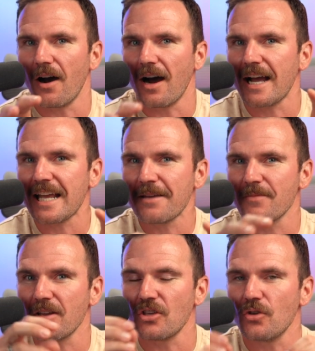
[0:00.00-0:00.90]

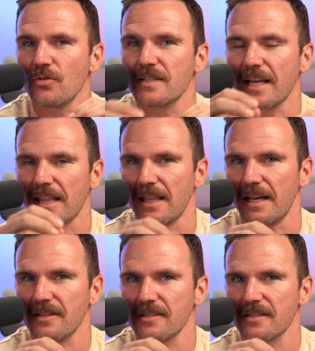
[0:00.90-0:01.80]
I'm using
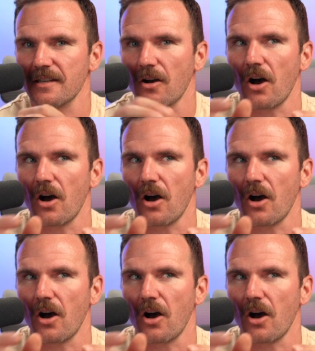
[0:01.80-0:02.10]
this